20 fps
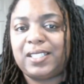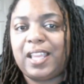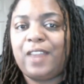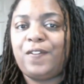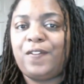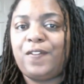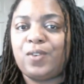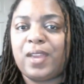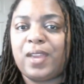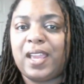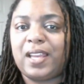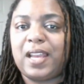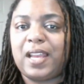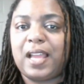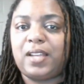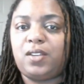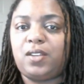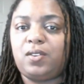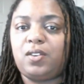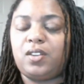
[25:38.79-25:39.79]
If you
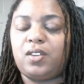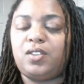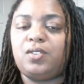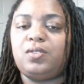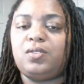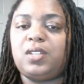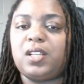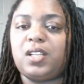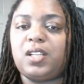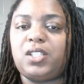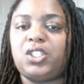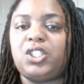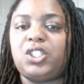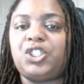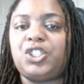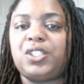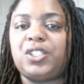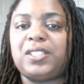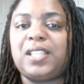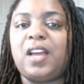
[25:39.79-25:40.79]
cannot do your due diligence
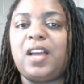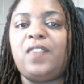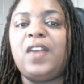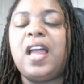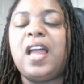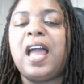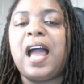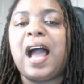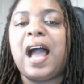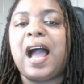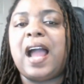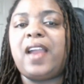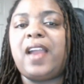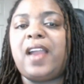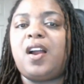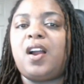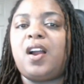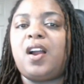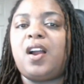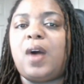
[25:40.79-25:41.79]
yourself, hire
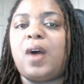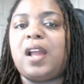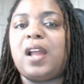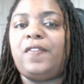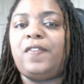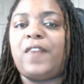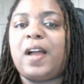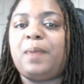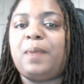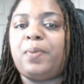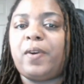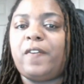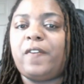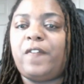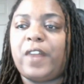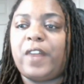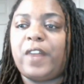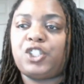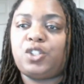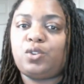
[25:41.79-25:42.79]
a qualified
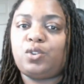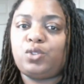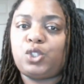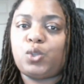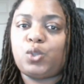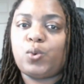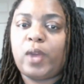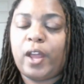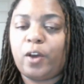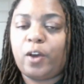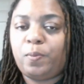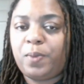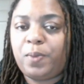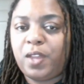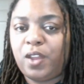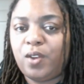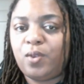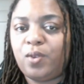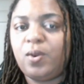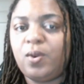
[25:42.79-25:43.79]
professional to help
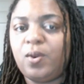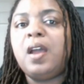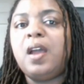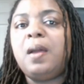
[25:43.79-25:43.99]
you.